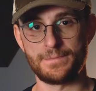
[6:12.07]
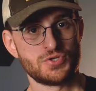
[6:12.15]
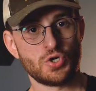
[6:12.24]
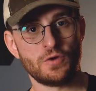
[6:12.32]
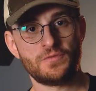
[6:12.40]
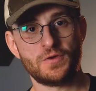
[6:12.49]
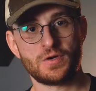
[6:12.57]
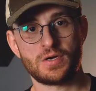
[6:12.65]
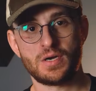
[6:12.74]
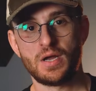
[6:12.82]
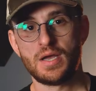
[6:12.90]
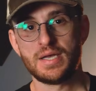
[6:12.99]
So if
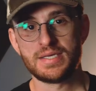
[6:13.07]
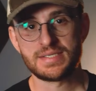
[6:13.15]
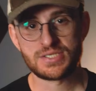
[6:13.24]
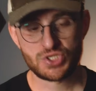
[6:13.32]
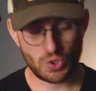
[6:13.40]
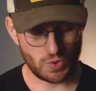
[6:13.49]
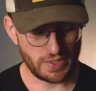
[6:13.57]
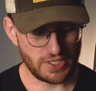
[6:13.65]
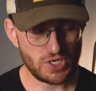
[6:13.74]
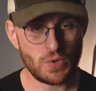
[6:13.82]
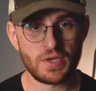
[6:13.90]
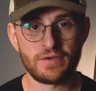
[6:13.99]
you're solely
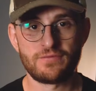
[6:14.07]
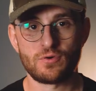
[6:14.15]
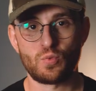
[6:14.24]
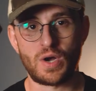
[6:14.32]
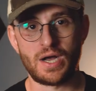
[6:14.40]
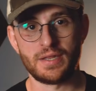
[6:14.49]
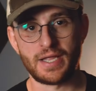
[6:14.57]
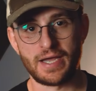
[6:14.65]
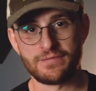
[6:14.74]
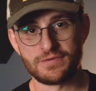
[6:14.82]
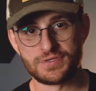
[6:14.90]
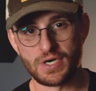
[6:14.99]
going for
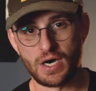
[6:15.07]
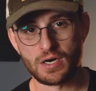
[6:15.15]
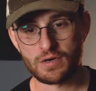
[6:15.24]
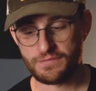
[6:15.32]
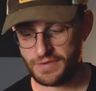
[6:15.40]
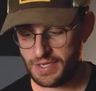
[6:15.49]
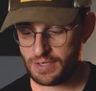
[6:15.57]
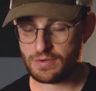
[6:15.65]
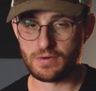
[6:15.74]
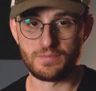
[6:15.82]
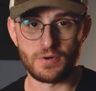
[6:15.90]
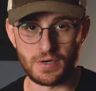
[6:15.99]
wildlife photography
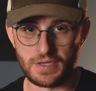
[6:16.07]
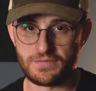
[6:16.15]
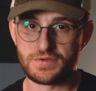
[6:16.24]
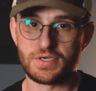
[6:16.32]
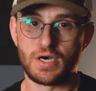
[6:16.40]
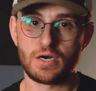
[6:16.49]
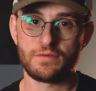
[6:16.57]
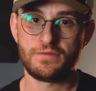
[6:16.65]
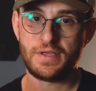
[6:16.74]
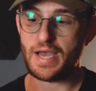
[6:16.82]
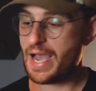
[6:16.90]
or birding photography,